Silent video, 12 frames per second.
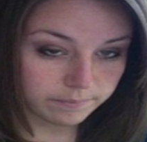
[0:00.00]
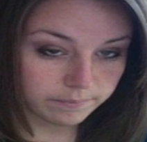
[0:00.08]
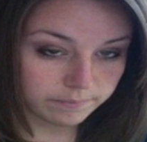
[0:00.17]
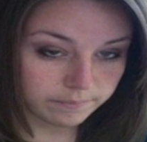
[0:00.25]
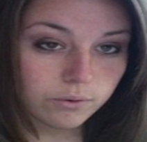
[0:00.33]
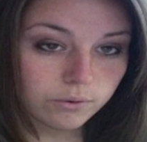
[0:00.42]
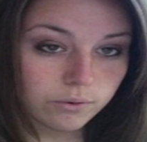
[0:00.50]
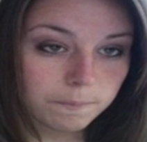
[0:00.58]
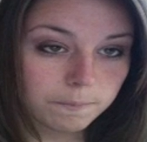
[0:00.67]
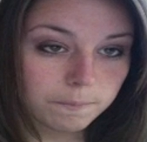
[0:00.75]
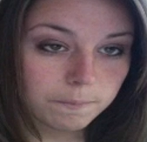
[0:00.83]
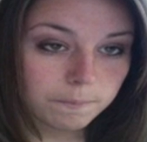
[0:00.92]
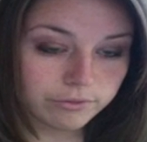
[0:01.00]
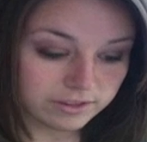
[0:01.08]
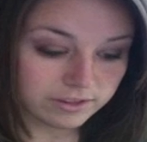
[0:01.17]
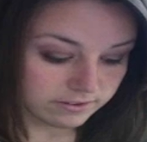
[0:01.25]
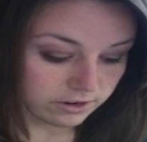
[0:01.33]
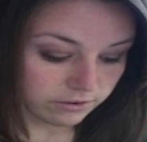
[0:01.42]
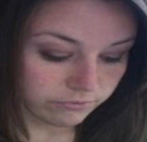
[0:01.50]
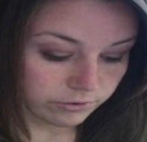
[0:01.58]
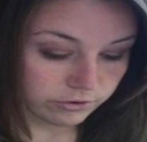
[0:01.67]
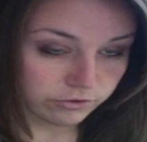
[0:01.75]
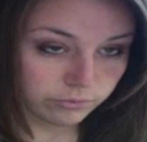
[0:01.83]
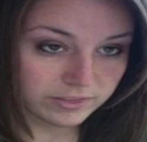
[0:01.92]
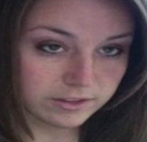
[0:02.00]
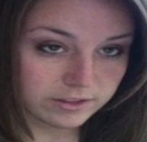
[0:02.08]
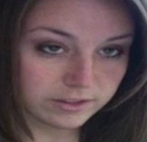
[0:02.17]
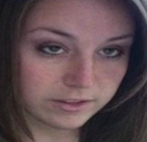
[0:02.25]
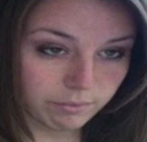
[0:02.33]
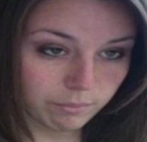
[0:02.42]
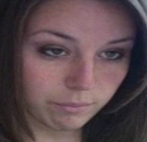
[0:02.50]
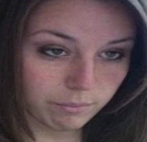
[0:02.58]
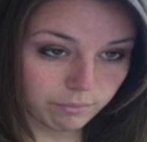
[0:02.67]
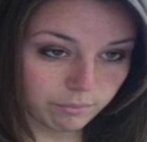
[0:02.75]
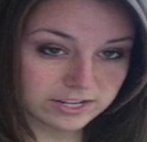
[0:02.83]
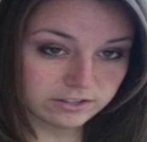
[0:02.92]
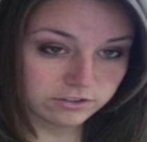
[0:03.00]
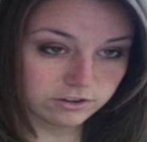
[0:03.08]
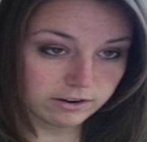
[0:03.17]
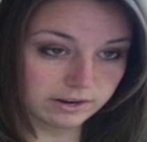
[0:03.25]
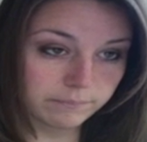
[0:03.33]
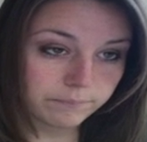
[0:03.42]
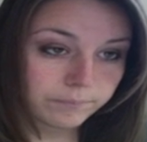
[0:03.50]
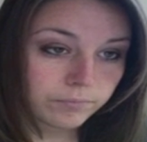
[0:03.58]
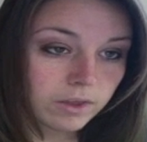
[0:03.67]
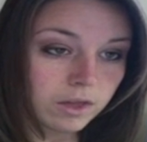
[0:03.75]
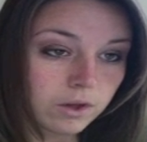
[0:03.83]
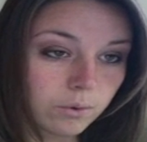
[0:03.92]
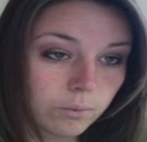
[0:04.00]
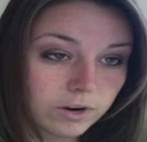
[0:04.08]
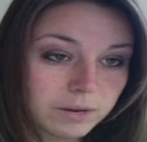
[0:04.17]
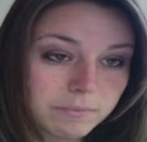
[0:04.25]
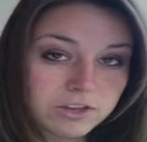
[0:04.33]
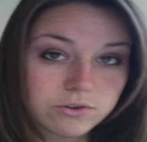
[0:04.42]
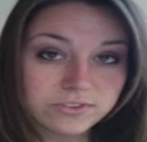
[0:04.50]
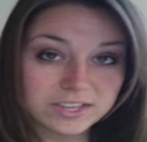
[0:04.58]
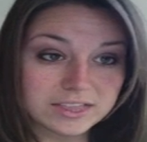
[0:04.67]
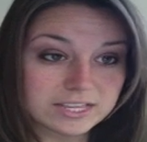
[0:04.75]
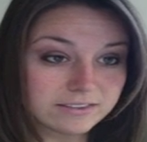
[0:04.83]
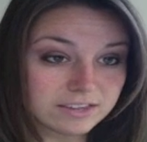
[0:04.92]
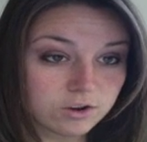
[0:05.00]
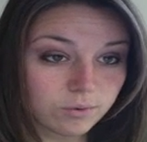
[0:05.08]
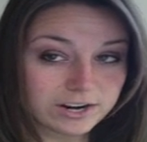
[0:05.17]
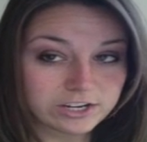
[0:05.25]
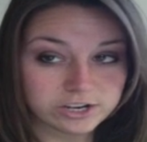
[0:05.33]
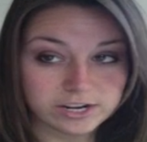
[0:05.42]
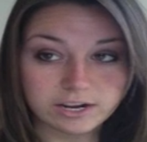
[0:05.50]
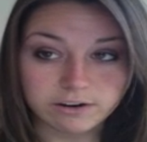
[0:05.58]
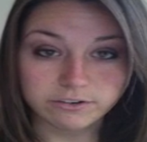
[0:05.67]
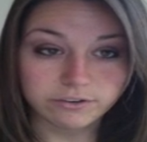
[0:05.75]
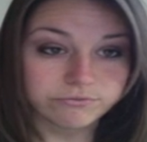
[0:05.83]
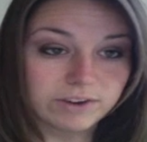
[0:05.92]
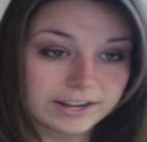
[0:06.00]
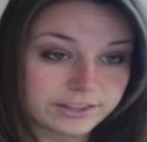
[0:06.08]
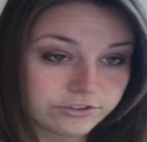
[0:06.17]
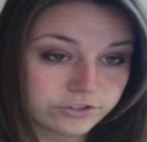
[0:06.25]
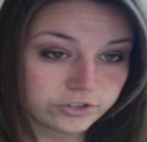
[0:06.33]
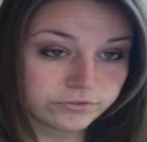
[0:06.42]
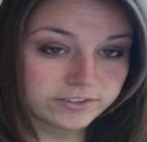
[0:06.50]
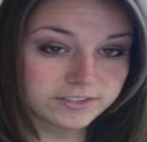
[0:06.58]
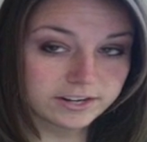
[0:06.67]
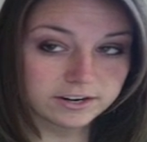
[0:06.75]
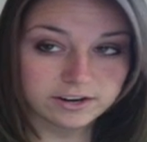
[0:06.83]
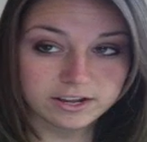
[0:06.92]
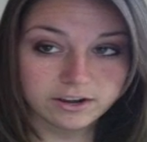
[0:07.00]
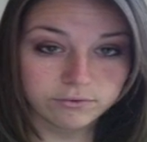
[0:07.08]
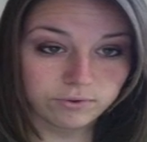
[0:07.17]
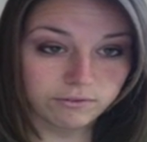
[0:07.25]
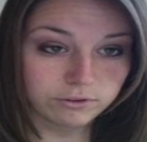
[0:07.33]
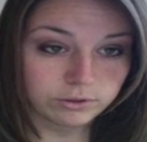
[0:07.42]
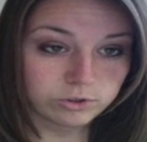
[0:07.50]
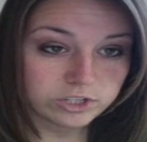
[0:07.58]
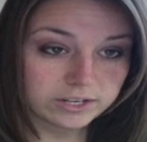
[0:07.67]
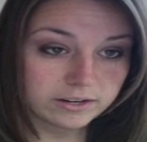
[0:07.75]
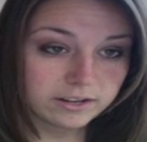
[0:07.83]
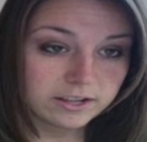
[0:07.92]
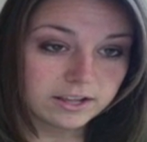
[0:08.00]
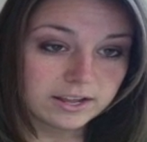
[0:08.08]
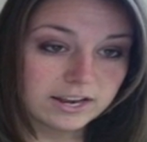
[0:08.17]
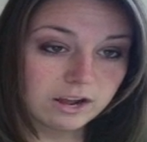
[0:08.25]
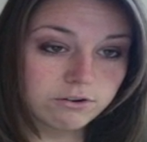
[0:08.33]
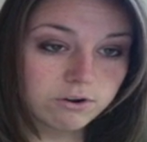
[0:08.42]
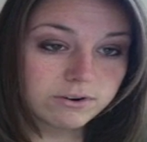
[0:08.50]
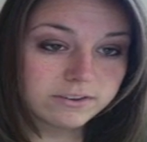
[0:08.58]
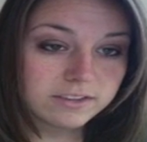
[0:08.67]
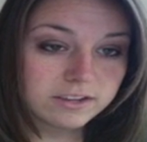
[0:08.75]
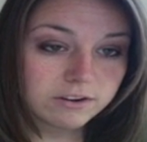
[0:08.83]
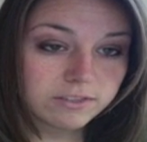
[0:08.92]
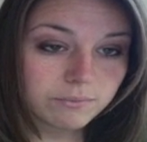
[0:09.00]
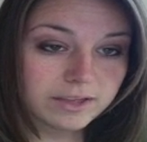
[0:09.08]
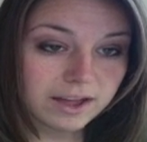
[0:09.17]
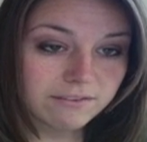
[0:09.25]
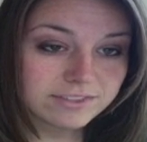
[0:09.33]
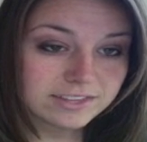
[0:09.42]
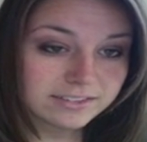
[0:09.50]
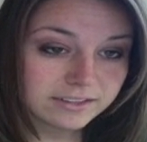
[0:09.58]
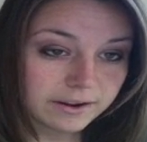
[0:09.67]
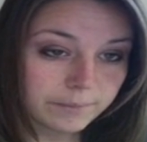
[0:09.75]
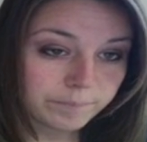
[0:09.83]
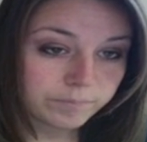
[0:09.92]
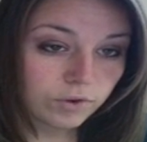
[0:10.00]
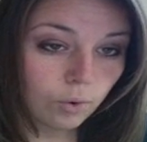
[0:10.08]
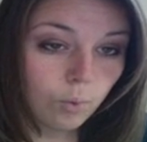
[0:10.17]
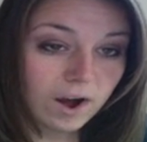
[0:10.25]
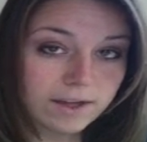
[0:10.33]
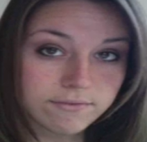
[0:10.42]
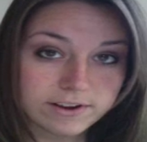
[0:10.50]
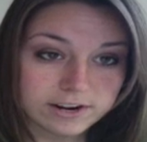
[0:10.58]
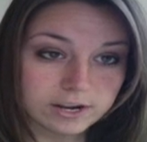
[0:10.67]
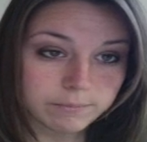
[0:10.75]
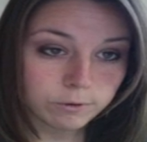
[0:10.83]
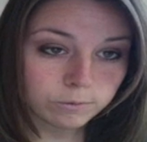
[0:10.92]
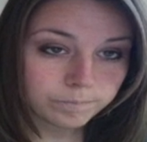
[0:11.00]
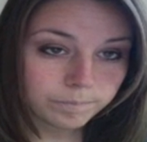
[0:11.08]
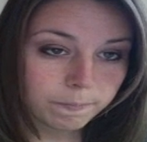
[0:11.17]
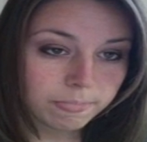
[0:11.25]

So a couple things here first with this problem before we get started. We're going to be using this equation here to find the surface area of revolution. Now notice here that we have this um, y variable.